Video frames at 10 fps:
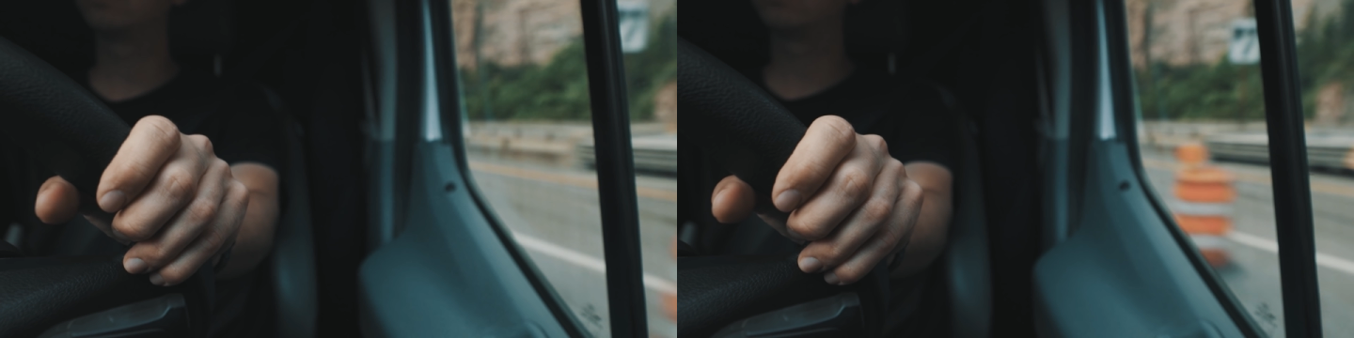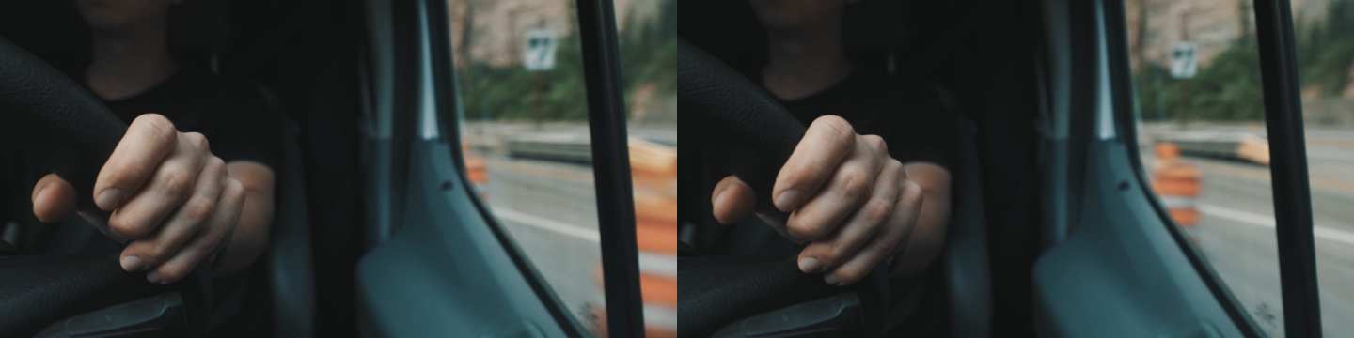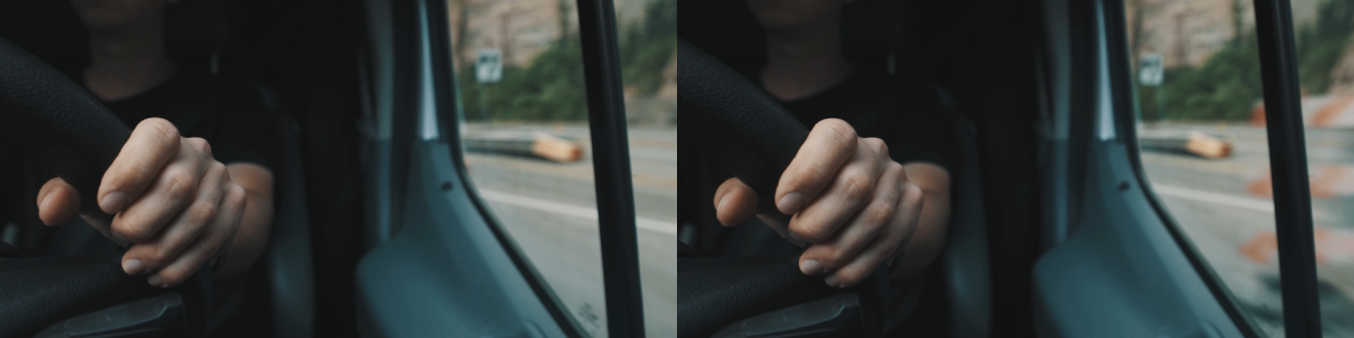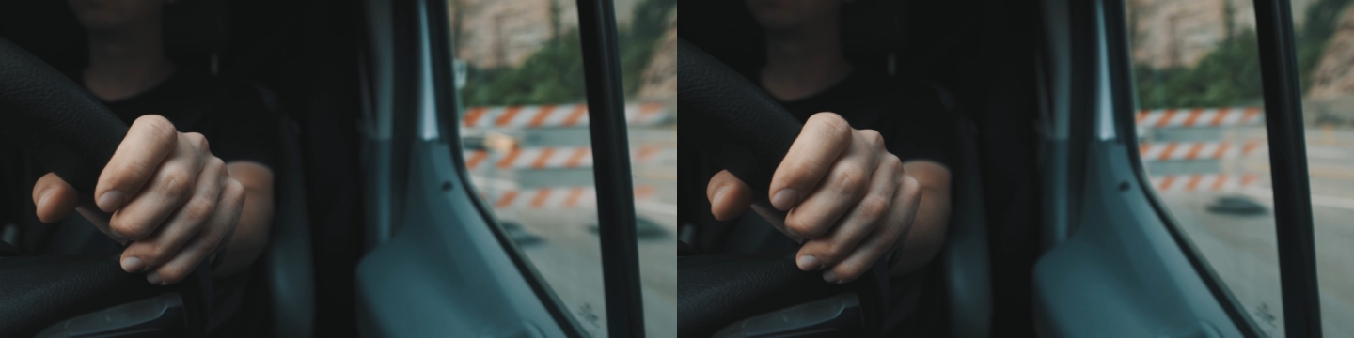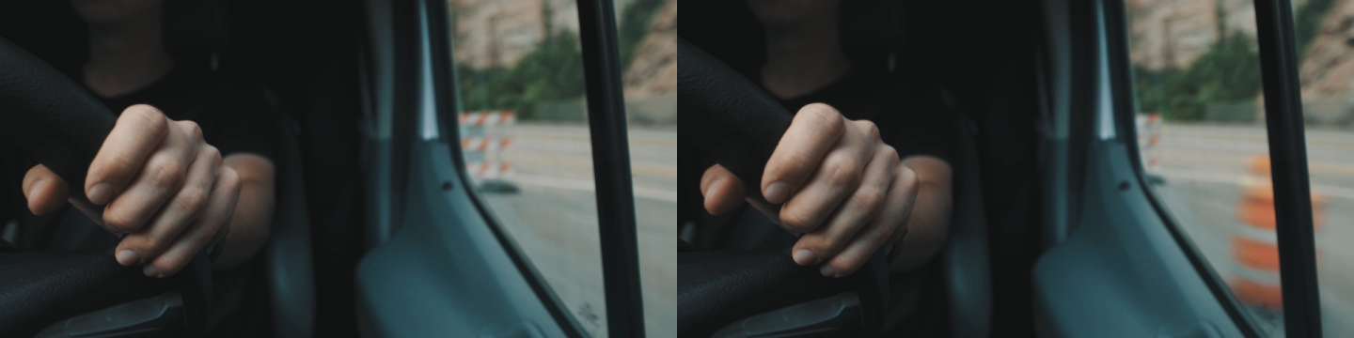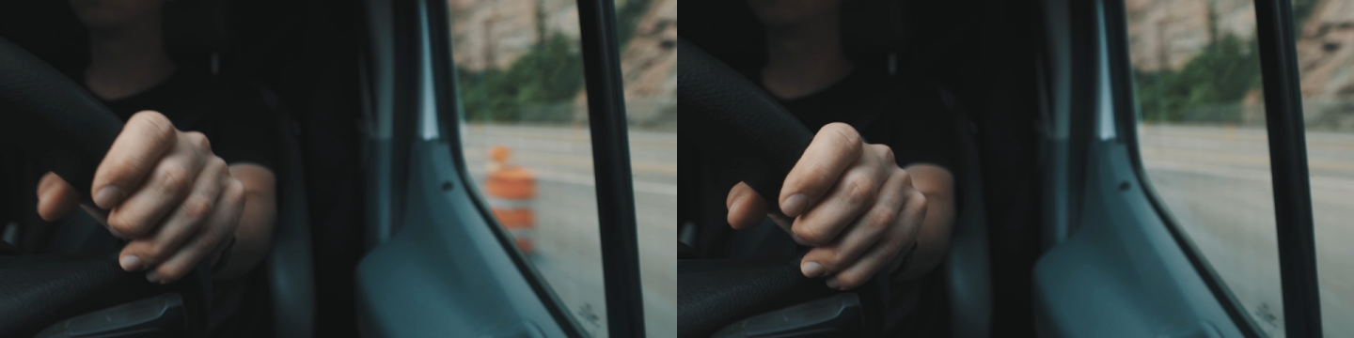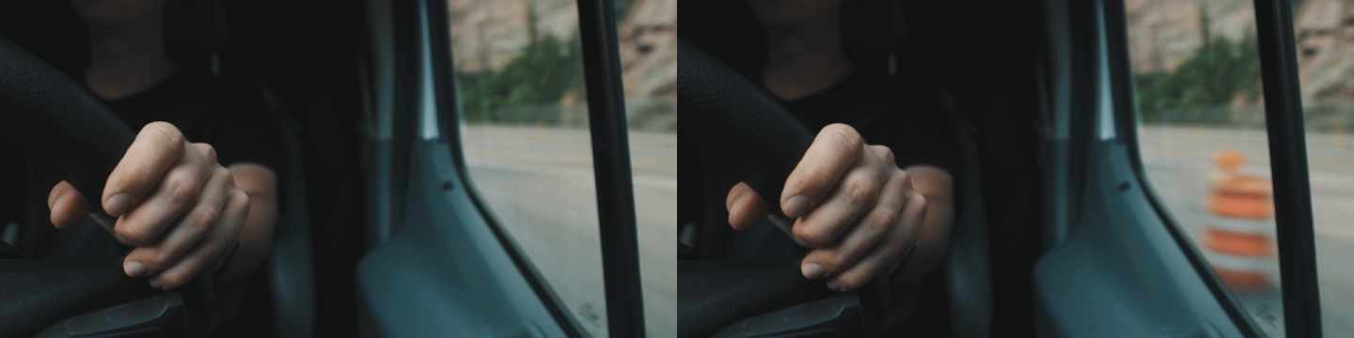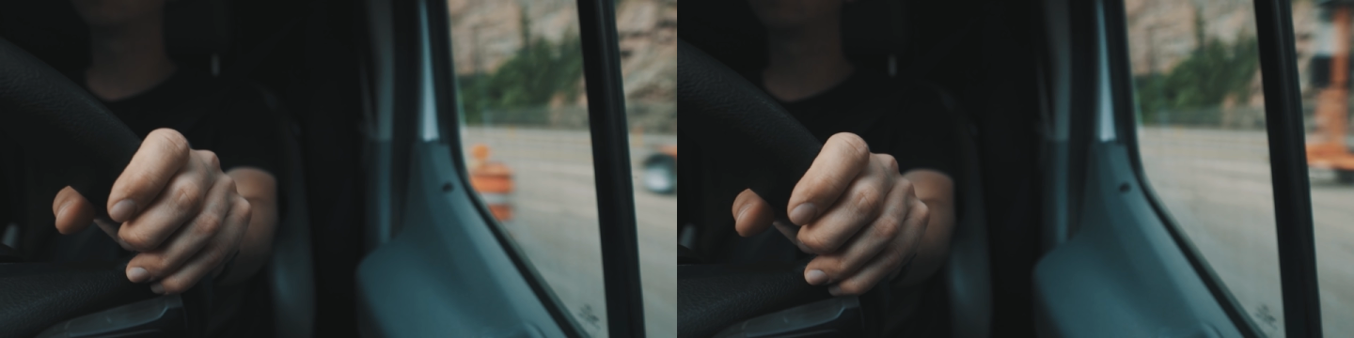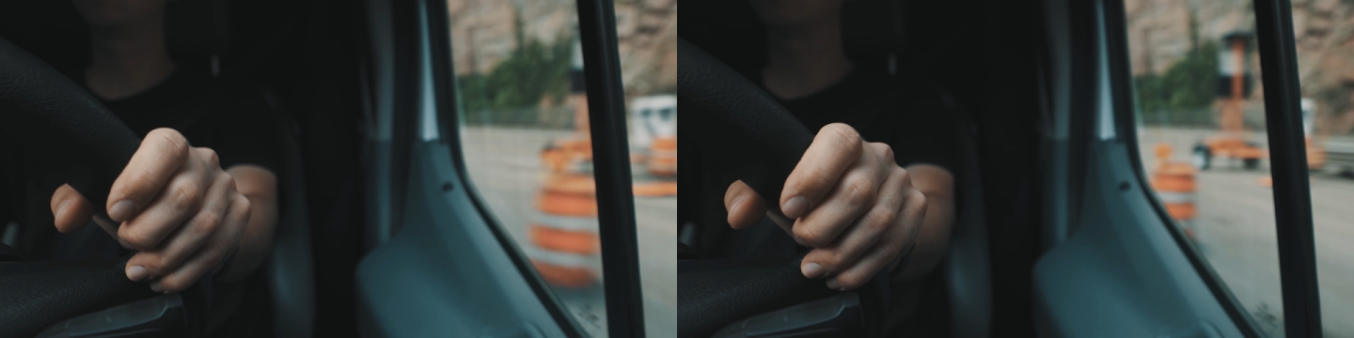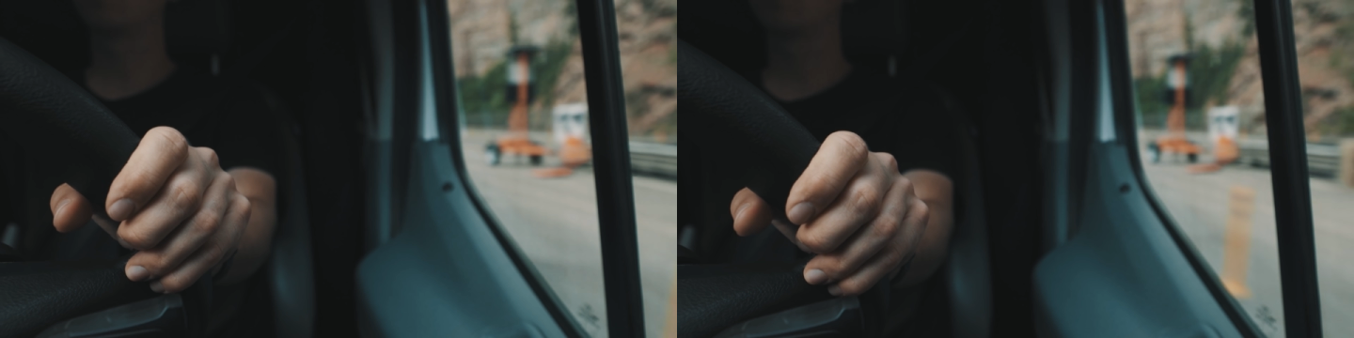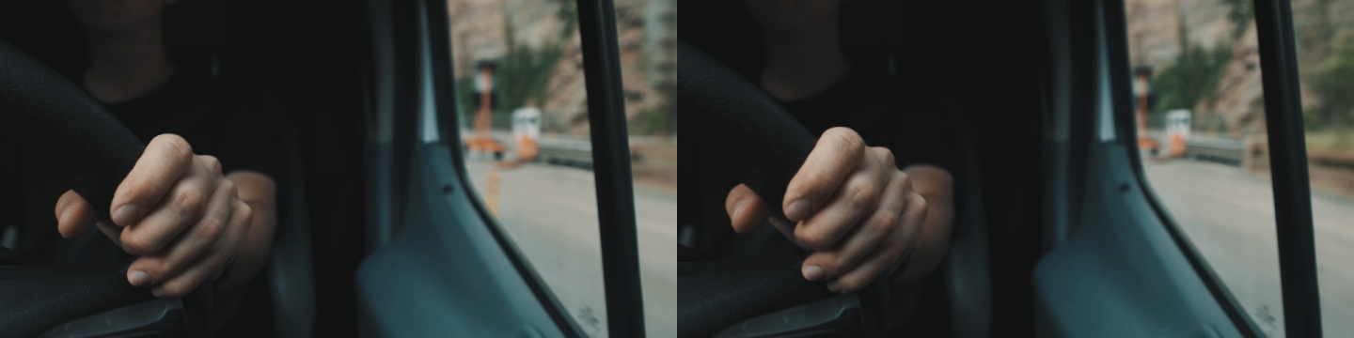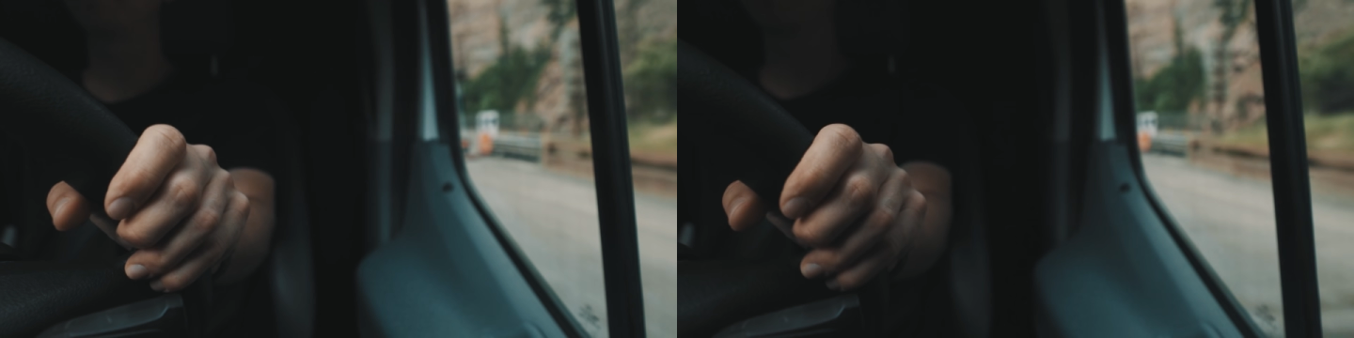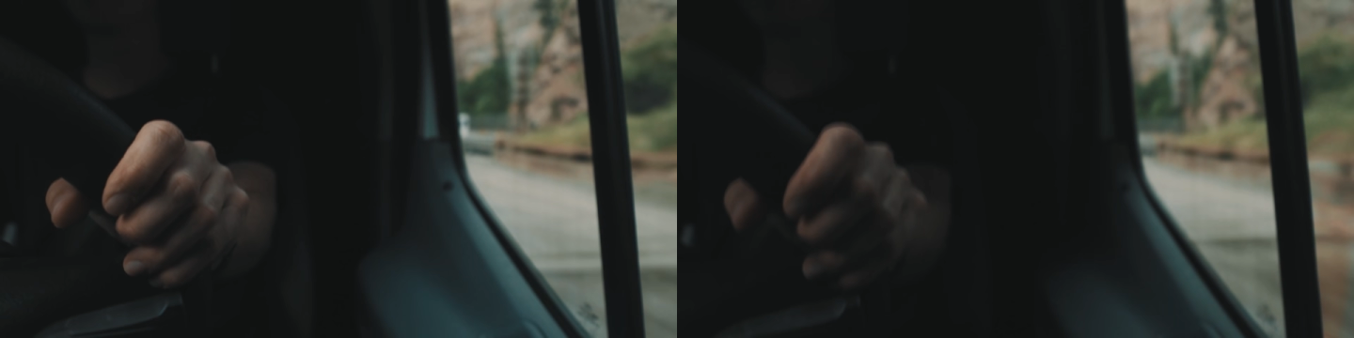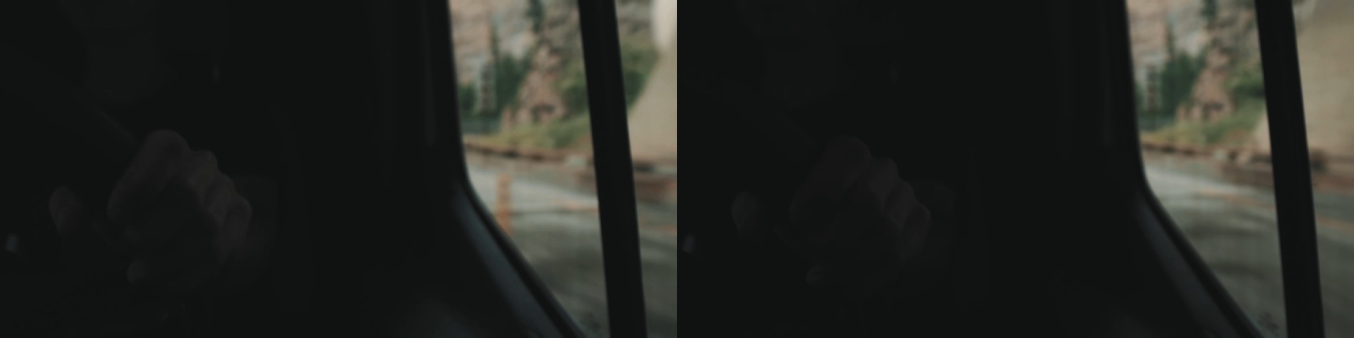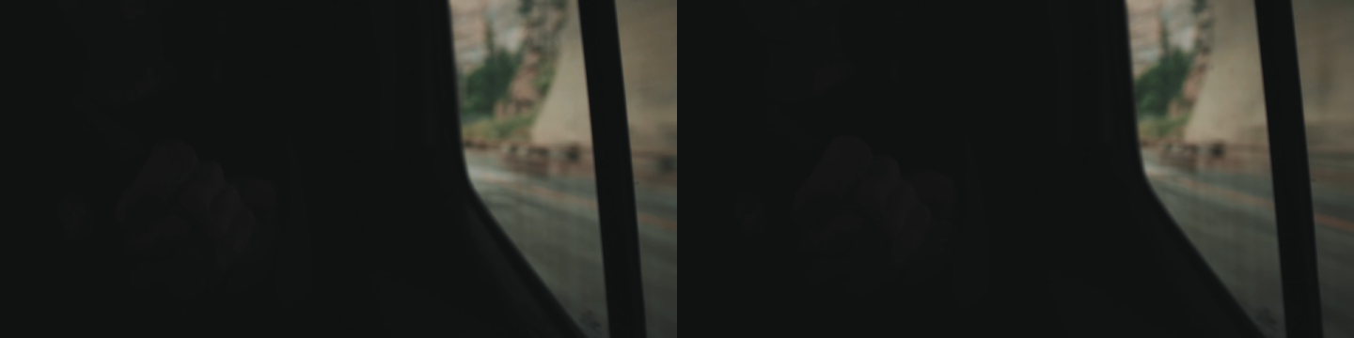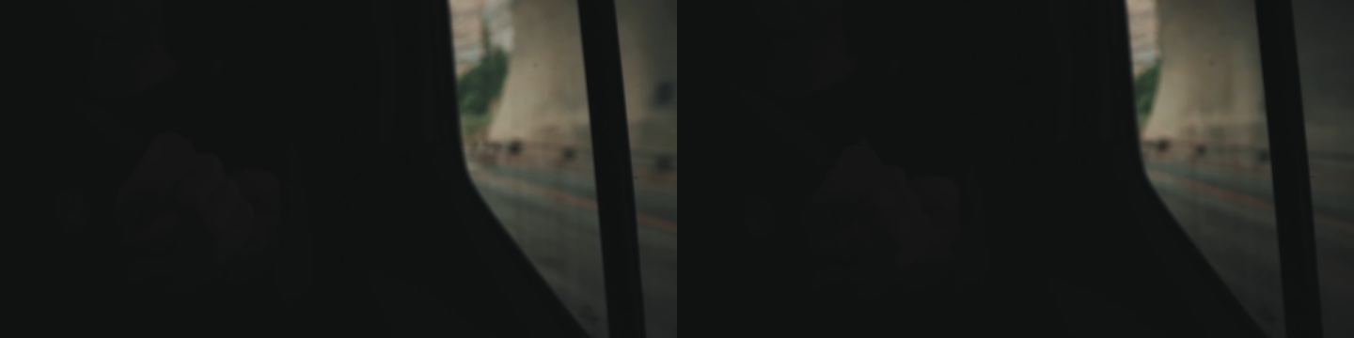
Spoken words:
(no speaker visible)